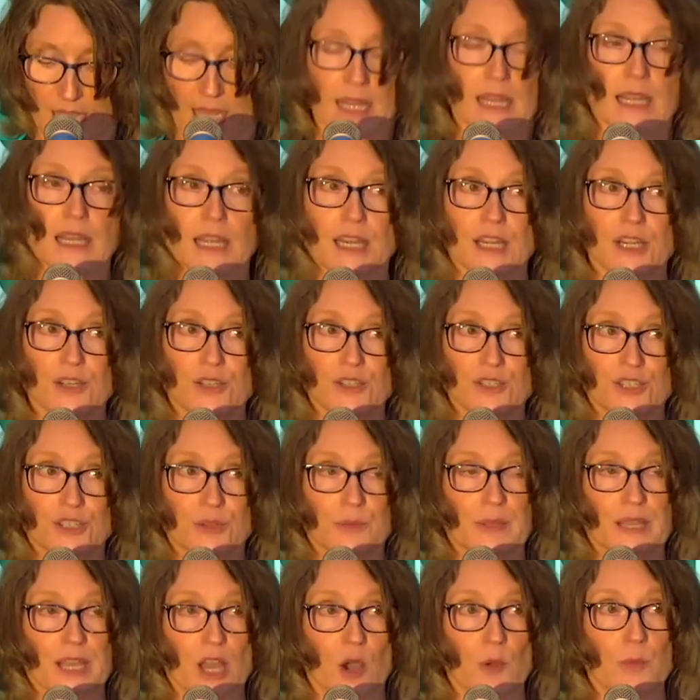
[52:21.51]
Leaders should
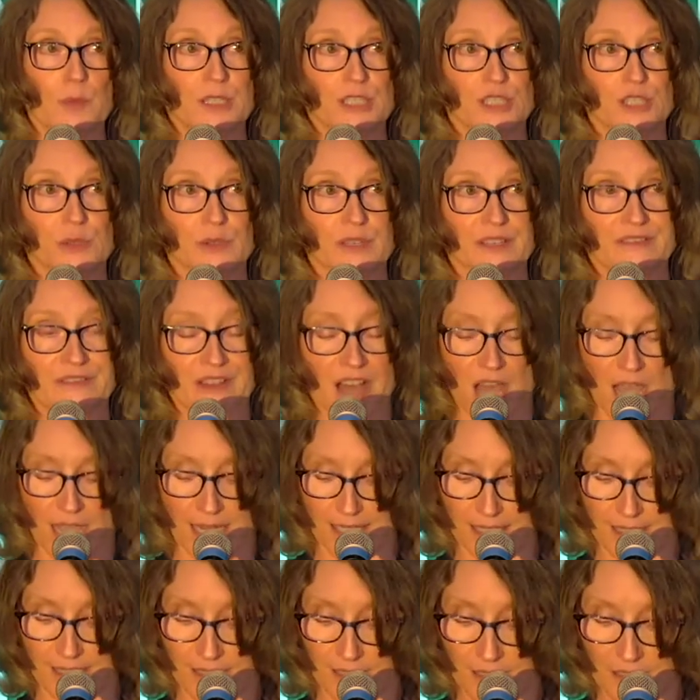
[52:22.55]
be open to
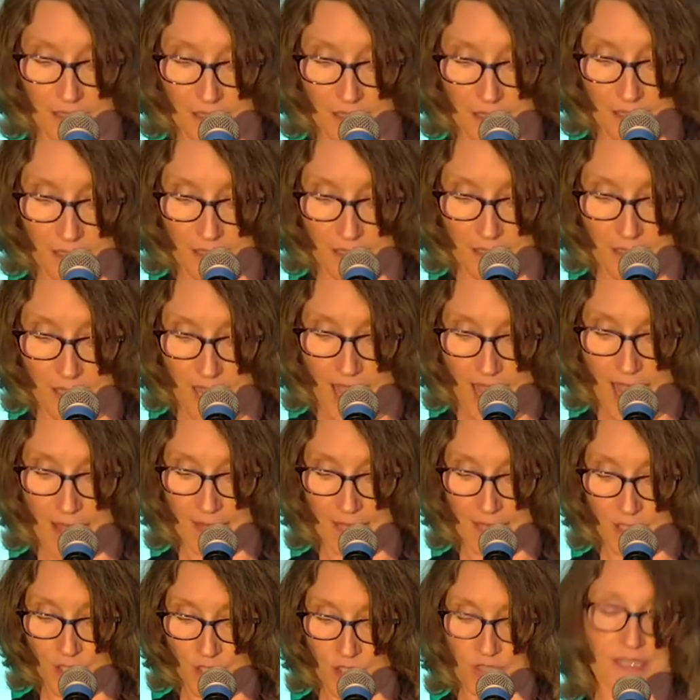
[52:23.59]
advice, and
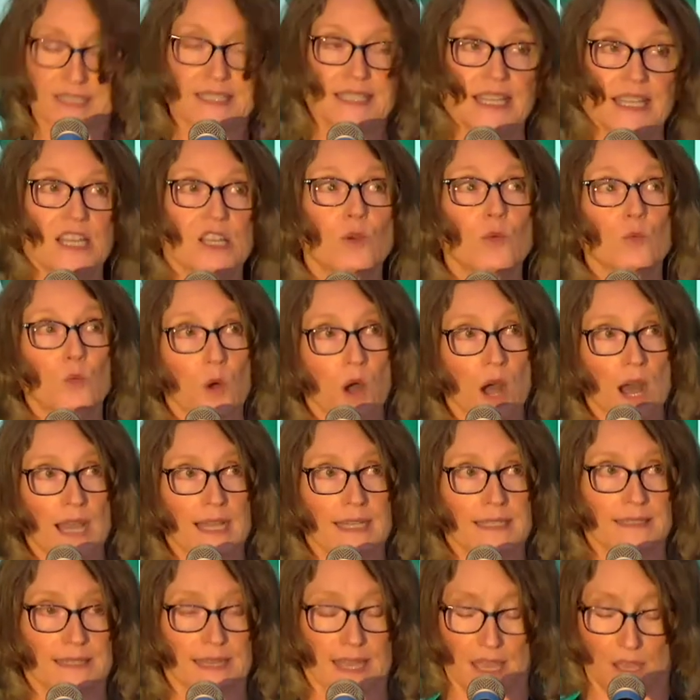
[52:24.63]
they should seek
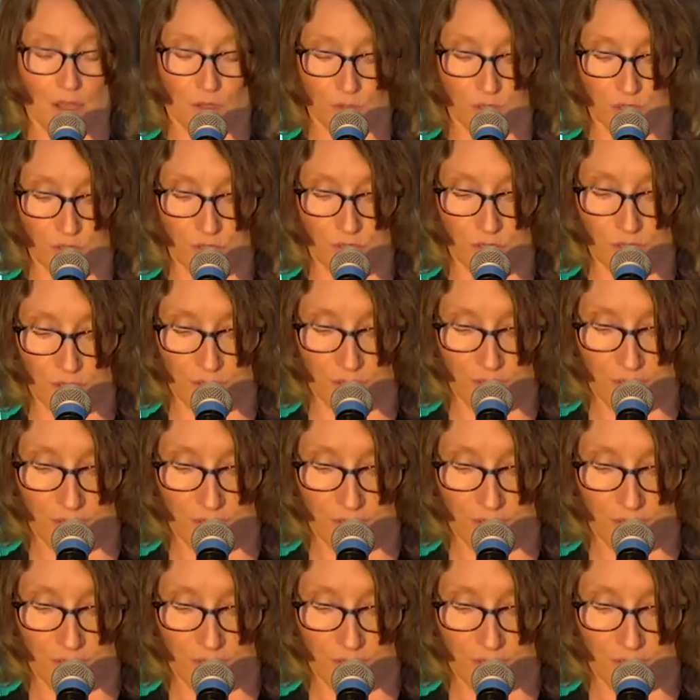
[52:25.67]
wise counsel.